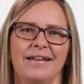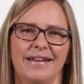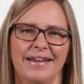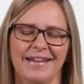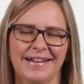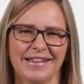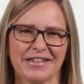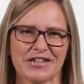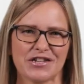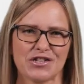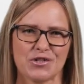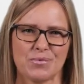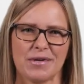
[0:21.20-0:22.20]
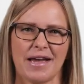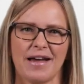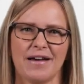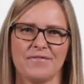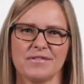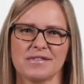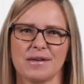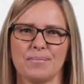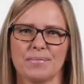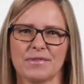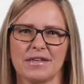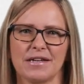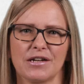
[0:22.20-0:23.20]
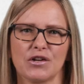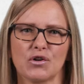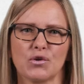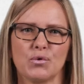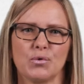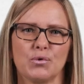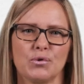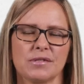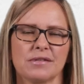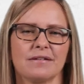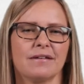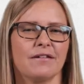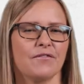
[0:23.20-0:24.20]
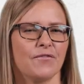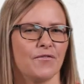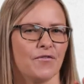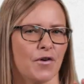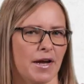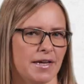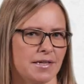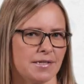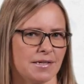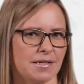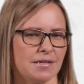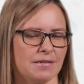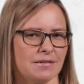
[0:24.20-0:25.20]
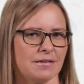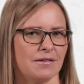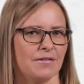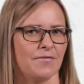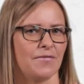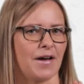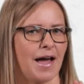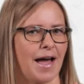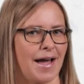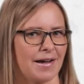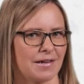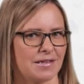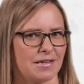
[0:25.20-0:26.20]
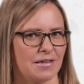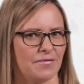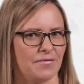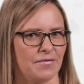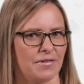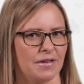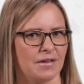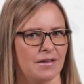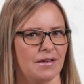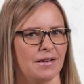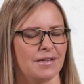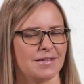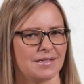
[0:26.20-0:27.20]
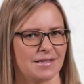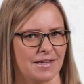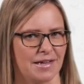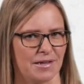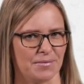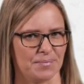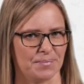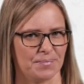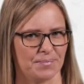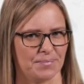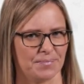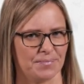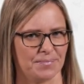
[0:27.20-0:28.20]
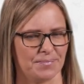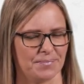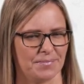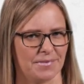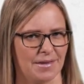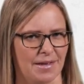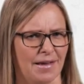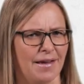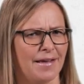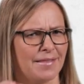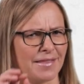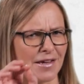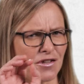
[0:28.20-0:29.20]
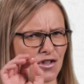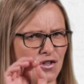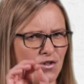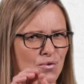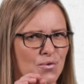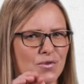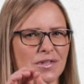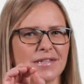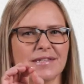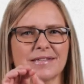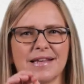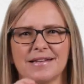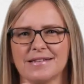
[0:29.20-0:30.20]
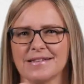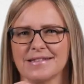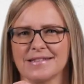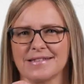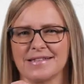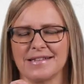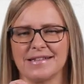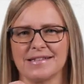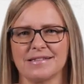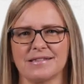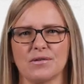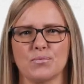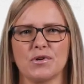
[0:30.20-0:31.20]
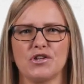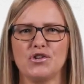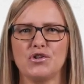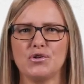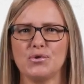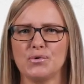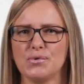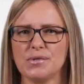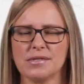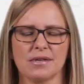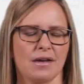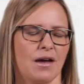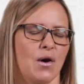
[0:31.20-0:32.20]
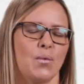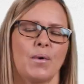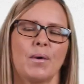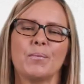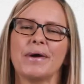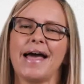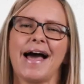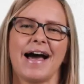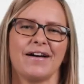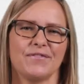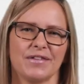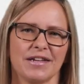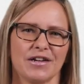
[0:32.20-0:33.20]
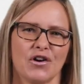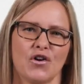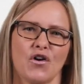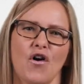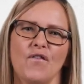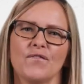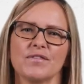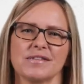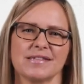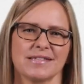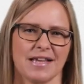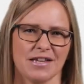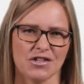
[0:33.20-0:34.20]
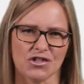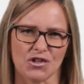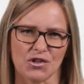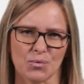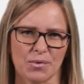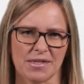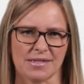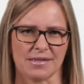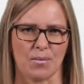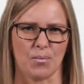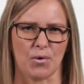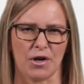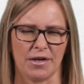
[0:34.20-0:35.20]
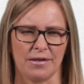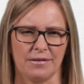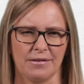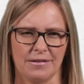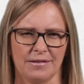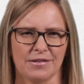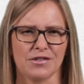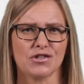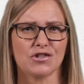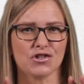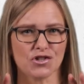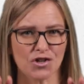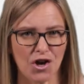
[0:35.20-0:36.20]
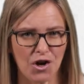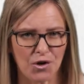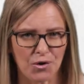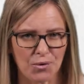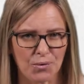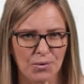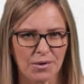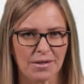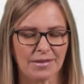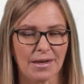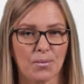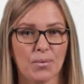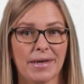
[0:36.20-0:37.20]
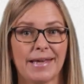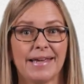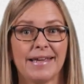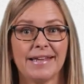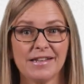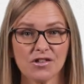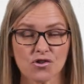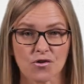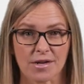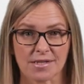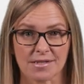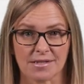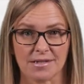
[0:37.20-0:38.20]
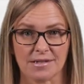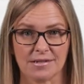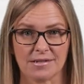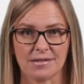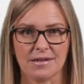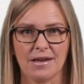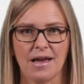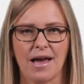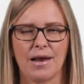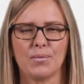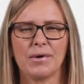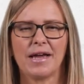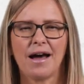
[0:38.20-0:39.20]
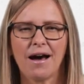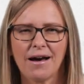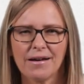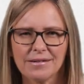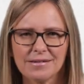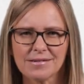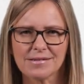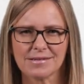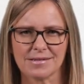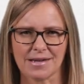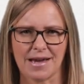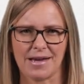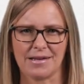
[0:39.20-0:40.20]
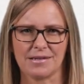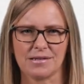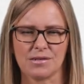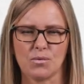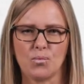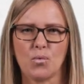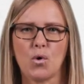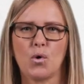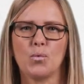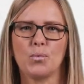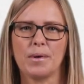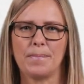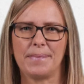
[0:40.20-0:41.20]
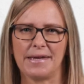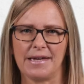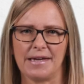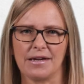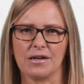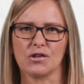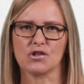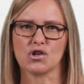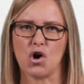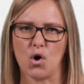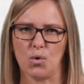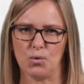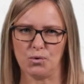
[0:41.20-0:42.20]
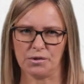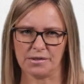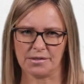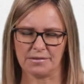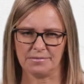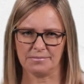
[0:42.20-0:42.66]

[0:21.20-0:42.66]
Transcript: In English, we have something called phrases for active listening. They're short sentences that we use when we're having a conversation with someone to show that we're interested and we understand what we're being told.